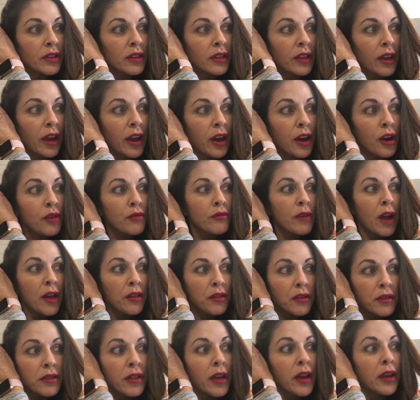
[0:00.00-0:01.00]
to the hair
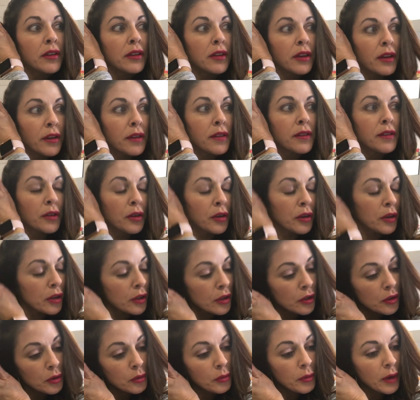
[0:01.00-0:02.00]
rather than a
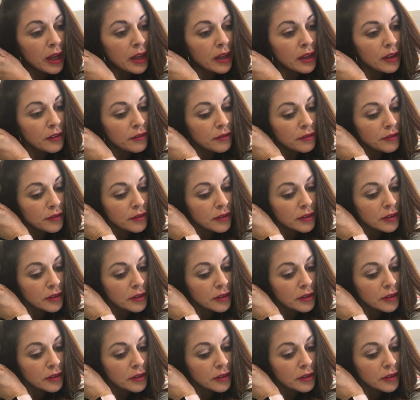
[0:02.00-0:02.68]
circular wave.